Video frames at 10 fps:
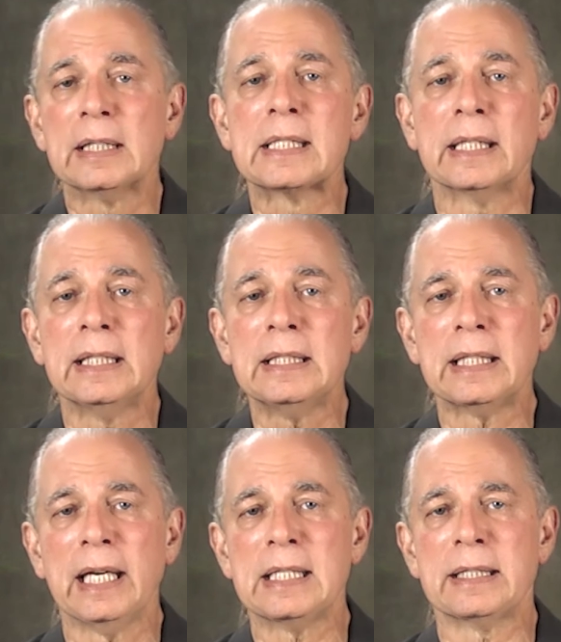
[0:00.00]
This
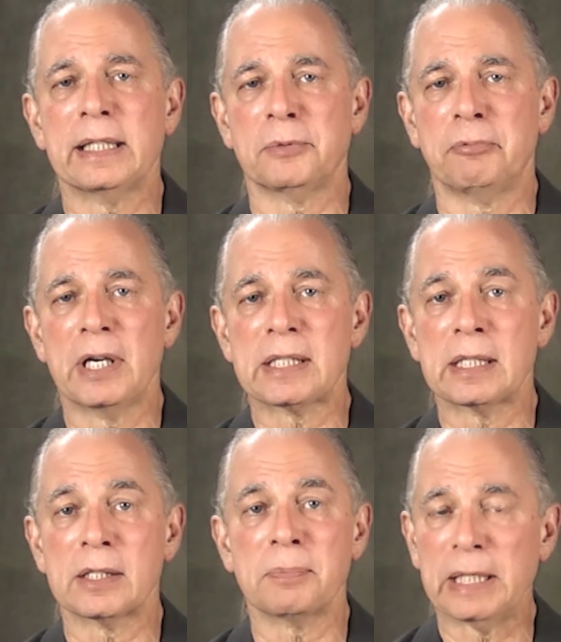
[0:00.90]
indicates that the
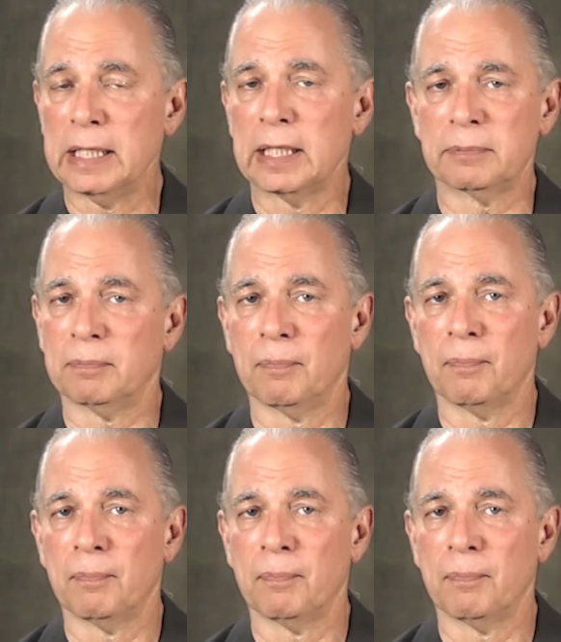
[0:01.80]
process has begun.